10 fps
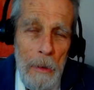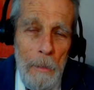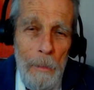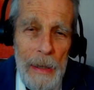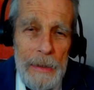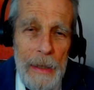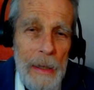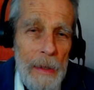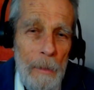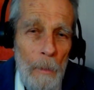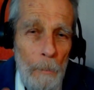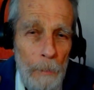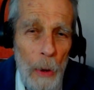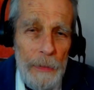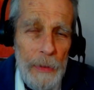But
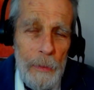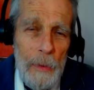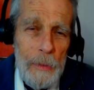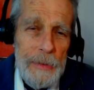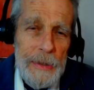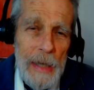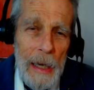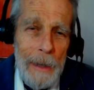both of those